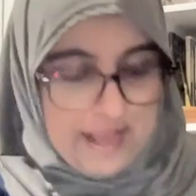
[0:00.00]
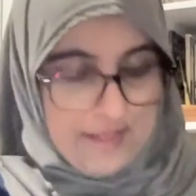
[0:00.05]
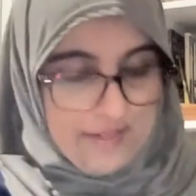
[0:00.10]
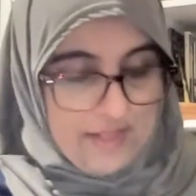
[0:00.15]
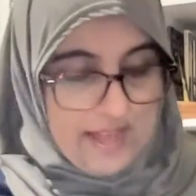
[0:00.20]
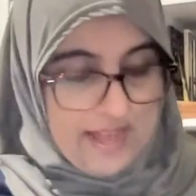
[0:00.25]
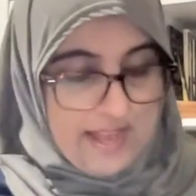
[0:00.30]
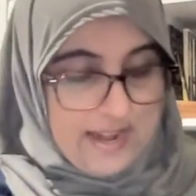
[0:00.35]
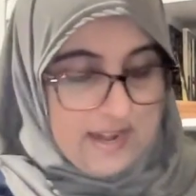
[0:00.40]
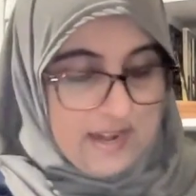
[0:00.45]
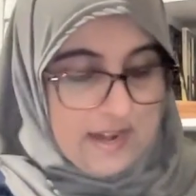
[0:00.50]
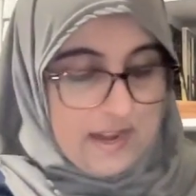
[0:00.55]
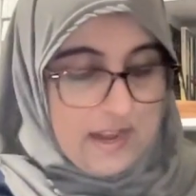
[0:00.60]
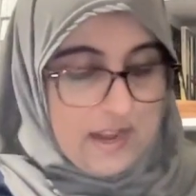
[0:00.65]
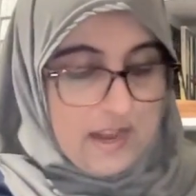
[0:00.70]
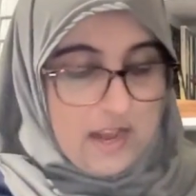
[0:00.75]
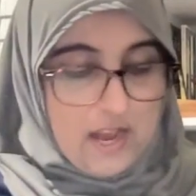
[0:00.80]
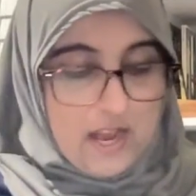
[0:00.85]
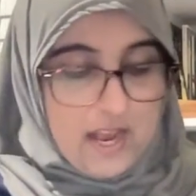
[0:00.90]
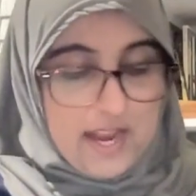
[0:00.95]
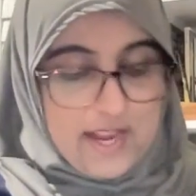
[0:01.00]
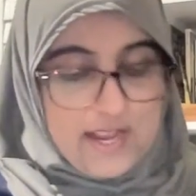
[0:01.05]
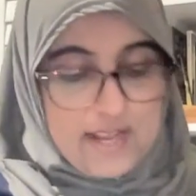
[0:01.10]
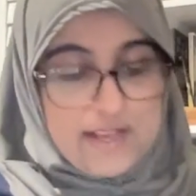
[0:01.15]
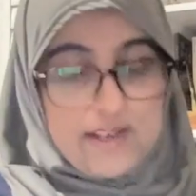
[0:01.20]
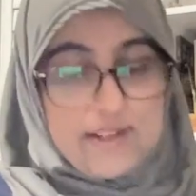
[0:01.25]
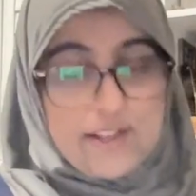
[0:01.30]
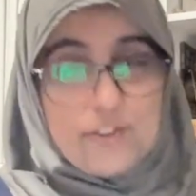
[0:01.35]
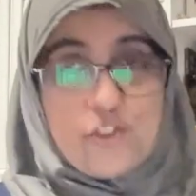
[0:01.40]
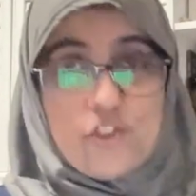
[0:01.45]
And then
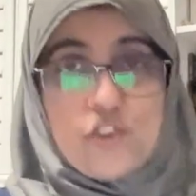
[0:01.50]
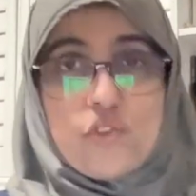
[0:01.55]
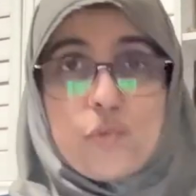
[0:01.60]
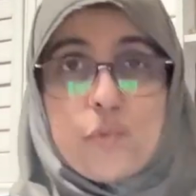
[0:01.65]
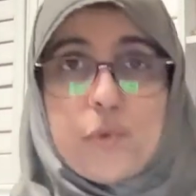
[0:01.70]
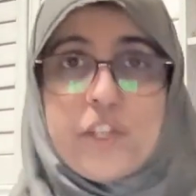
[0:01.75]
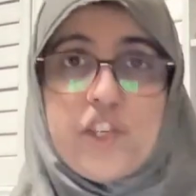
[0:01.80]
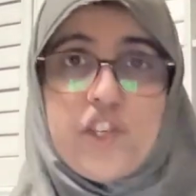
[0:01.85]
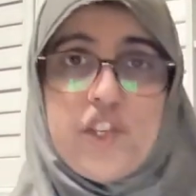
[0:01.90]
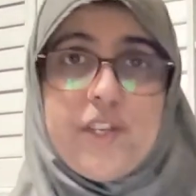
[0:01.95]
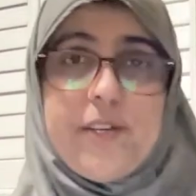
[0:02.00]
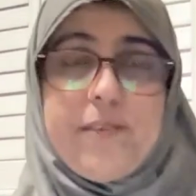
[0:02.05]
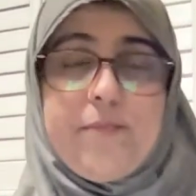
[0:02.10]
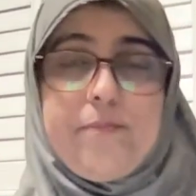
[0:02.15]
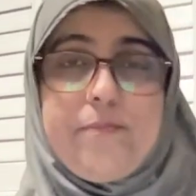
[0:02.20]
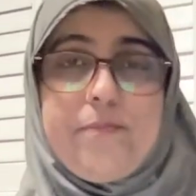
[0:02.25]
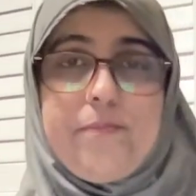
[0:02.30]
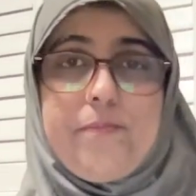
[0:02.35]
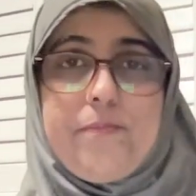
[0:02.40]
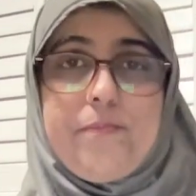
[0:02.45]
I switched it